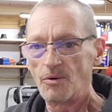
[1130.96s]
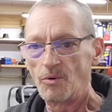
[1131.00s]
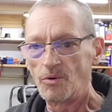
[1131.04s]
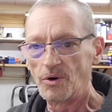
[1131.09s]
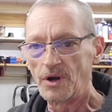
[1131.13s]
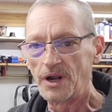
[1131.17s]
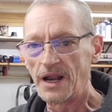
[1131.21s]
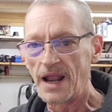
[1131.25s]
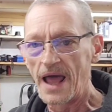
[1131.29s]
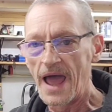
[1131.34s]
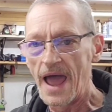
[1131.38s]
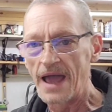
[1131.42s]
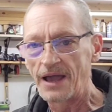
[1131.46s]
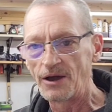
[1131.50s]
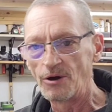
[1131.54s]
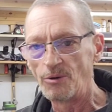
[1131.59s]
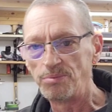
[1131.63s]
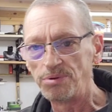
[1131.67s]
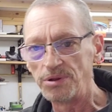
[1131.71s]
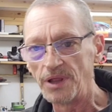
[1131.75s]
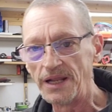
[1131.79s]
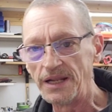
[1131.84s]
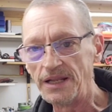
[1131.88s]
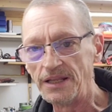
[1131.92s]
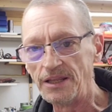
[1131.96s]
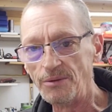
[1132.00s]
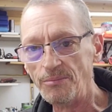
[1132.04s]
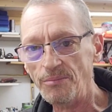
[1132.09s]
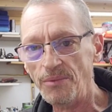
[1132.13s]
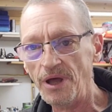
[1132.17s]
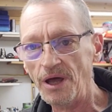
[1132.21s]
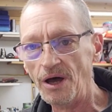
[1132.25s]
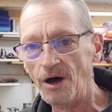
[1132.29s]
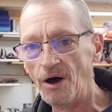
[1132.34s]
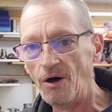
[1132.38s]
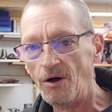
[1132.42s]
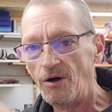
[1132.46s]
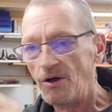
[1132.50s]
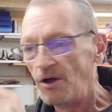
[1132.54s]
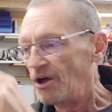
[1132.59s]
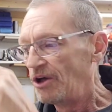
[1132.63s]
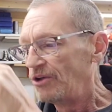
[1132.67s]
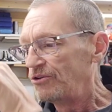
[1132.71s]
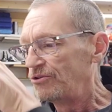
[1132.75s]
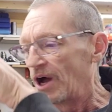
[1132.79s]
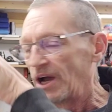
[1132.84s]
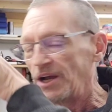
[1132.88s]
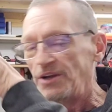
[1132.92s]
on an angle plate in the mill
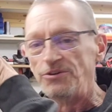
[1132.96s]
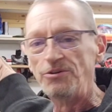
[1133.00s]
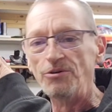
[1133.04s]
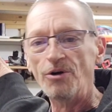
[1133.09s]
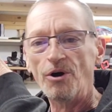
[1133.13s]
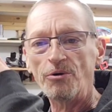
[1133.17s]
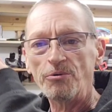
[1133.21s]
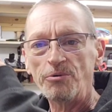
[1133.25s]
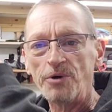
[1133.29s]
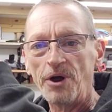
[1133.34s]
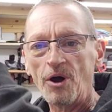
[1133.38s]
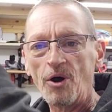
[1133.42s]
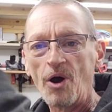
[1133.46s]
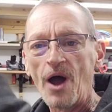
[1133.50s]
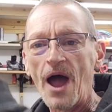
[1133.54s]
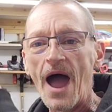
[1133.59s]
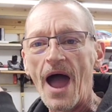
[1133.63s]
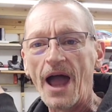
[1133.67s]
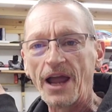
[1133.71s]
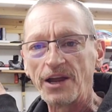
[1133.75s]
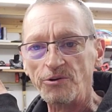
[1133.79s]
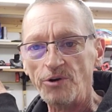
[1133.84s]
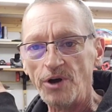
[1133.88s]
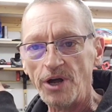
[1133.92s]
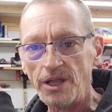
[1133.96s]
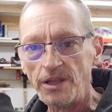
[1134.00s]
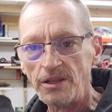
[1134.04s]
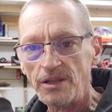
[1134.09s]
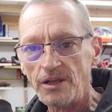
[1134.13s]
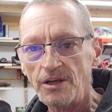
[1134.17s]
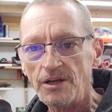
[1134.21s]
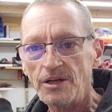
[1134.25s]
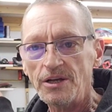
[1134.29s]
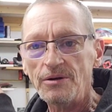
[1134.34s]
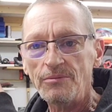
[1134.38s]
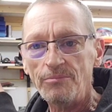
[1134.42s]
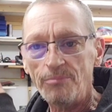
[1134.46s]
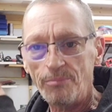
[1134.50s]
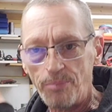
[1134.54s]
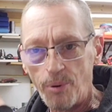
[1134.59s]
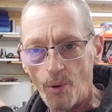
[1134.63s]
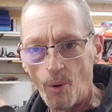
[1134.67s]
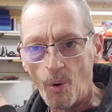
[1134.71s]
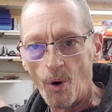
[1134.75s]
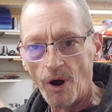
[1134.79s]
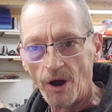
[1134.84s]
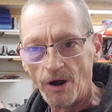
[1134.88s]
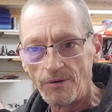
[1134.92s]
so I can do a real accurate
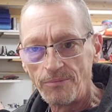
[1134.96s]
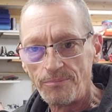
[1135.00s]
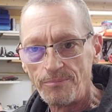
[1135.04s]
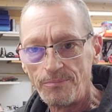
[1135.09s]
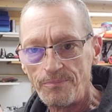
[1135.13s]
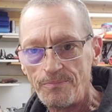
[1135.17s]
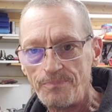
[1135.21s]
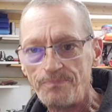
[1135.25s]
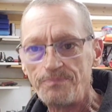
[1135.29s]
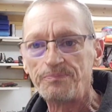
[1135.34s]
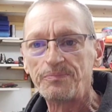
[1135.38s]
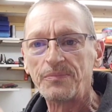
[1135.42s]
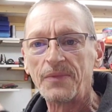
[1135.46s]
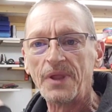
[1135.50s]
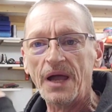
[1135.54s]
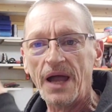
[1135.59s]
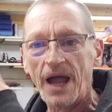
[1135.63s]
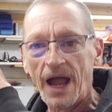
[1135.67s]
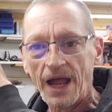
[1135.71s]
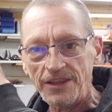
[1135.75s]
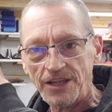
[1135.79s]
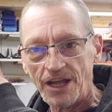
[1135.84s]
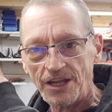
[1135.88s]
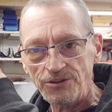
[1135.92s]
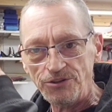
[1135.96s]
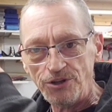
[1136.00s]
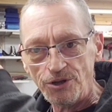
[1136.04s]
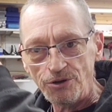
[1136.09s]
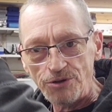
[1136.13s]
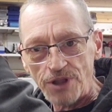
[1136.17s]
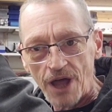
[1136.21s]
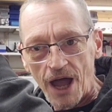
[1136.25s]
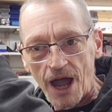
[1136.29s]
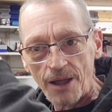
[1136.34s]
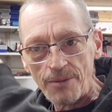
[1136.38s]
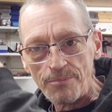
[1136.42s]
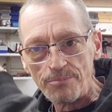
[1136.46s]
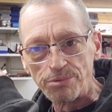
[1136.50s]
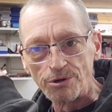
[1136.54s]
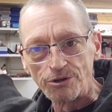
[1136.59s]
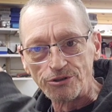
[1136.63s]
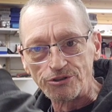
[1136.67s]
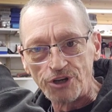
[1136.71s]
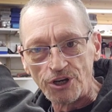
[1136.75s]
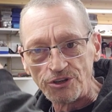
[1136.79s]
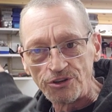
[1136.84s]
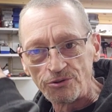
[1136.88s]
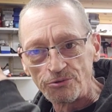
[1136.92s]
bore, and then do that
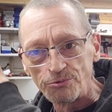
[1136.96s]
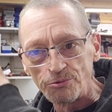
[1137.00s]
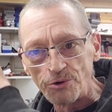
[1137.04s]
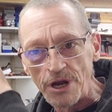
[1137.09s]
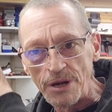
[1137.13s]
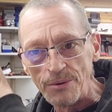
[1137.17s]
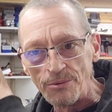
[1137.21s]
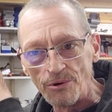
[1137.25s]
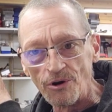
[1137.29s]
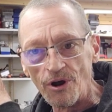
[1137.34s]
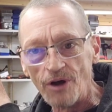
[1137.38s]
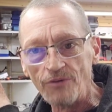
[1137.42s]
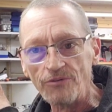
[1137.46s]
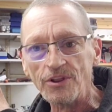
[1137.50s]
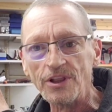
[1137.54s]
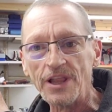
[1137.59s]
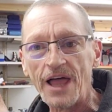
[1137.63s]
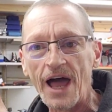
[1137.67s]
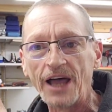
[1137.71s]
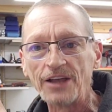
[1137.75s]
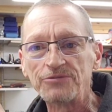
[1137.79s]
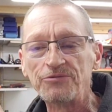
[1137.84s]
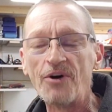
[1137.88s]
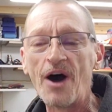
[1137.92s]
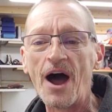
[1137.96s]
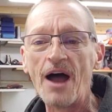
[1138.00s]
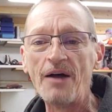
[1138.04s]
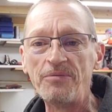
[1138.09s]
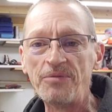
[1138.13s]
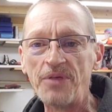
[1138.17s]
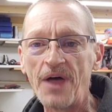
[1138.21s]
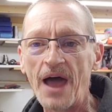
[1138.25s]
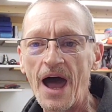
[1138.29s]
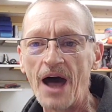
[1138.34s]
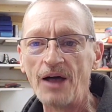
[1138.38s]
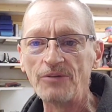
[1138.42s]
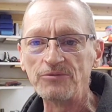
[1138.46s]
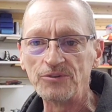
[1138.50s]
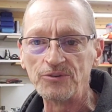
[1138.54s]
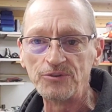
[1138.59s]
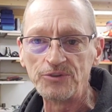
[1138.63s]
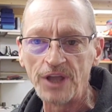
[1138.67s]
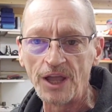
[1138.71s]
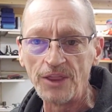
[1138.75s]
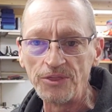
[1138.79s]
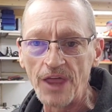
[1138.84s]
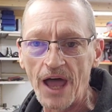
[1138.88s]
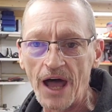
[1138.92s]
precision reamer of the last 5
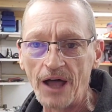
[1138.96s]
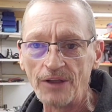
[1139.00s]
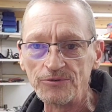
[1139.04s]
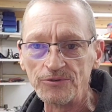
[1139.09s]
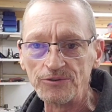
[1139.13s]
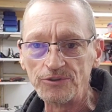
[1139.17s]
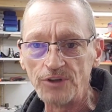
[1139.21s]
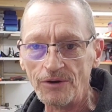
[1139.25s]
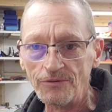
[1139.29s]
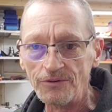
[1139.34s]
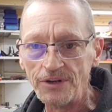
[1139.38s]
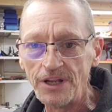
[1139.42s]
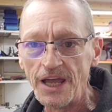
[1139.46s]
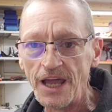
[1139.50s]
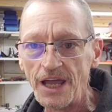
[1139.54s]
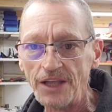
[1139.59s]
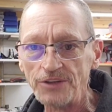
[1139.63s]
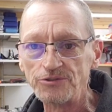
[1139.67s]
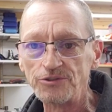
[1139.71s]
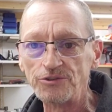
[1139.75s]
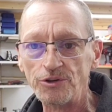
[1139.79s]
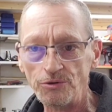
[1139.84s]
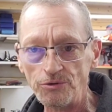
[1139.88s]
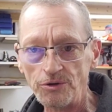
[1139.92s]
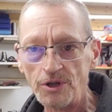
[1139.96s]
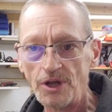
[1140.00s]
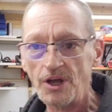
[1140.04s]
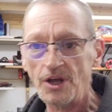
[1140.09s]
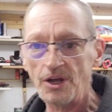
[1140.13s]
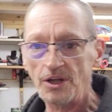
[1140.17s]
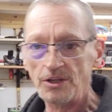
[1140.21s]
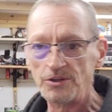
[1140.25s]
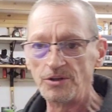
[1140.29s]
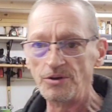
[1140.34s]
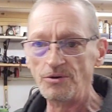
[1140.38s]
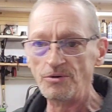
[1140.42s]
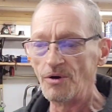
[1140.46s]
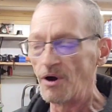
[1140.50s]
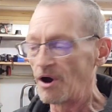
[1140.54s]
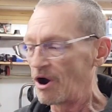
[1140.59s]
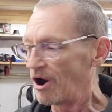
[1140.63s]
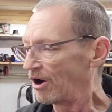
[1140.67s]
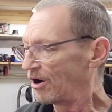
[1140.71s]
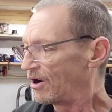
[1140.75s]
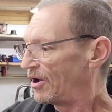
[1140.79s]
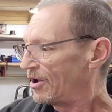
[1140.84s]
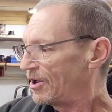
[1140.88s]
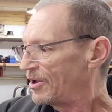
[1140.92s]
thousandths, 10 thousandths of an inch to
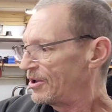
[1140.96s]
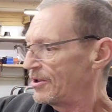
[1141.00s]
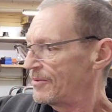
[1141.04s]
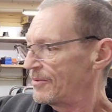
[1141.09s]
our